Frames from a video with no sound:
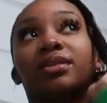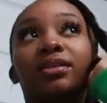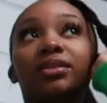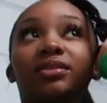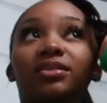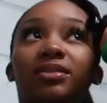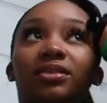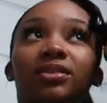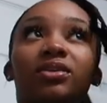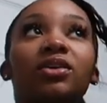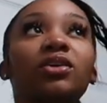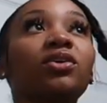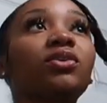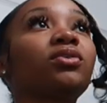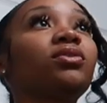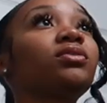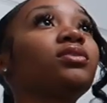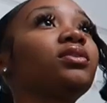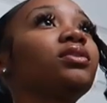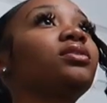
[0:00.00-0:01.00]
This
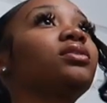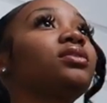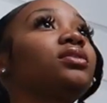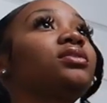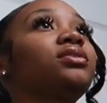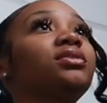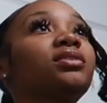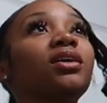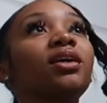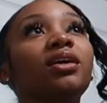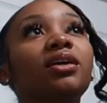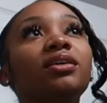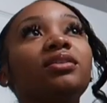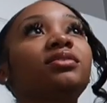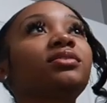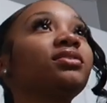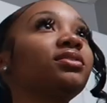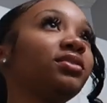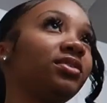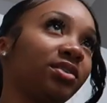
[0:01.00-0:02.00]
curl literally
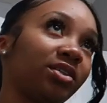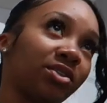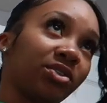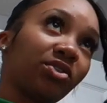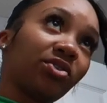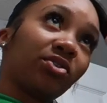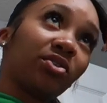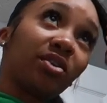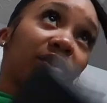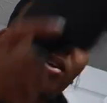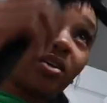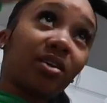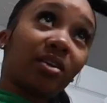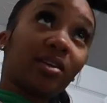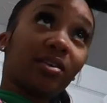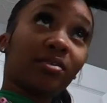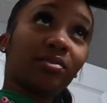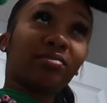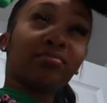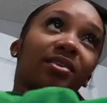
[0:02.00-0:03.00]
stayed since
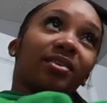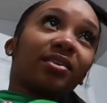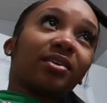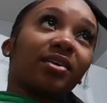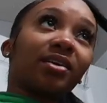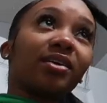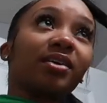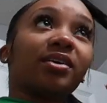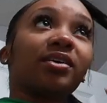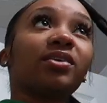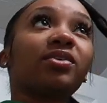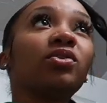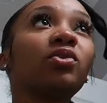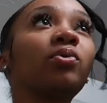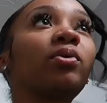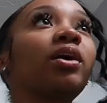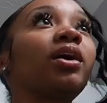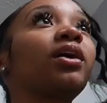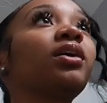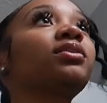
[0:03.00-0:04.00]
yesterday. like the
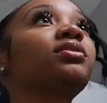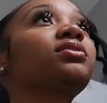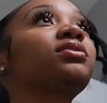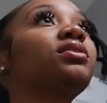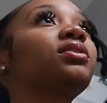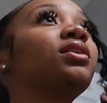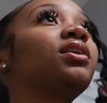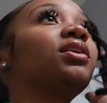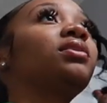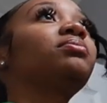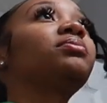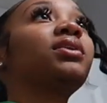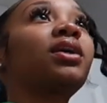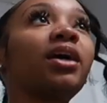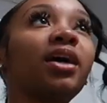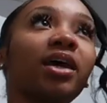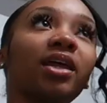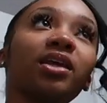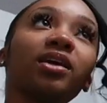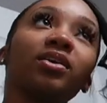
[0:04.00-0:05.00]
way I slept,
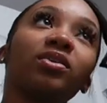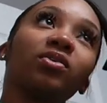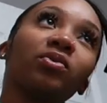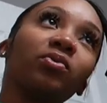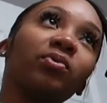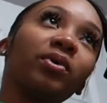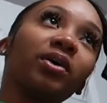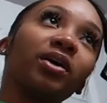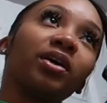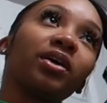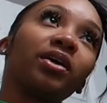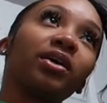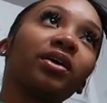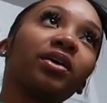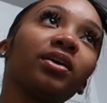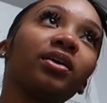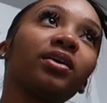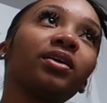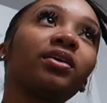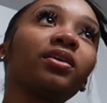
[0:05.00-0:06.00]
I had it in a
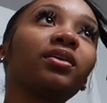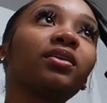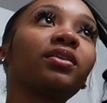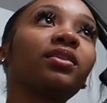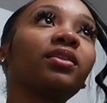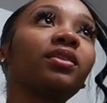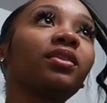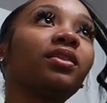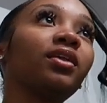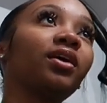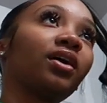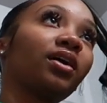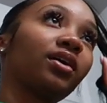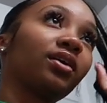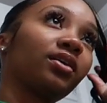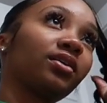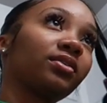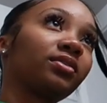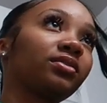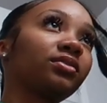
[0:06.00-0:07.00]
way
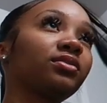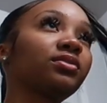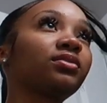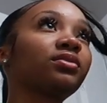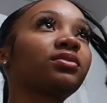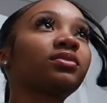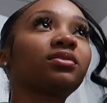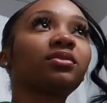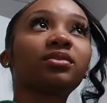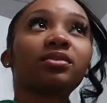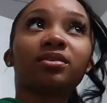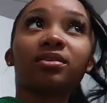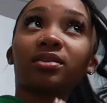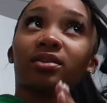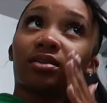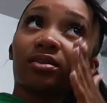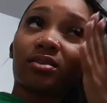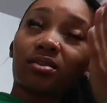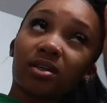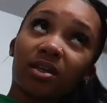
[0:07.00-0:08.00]
that
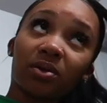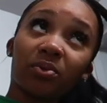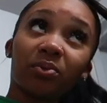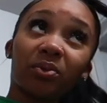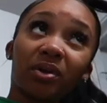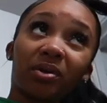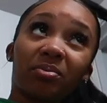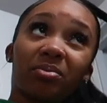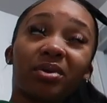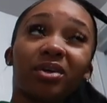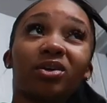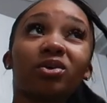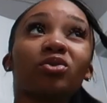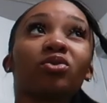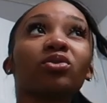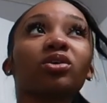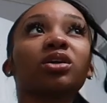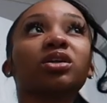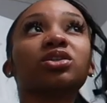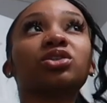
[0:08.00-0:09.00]
it wouldn't be
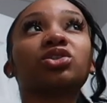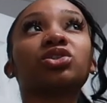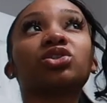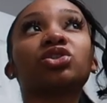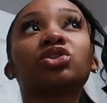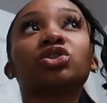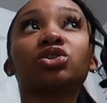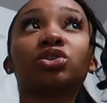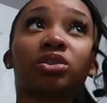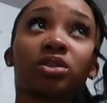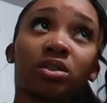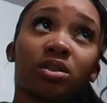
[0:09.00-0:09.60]
crushed.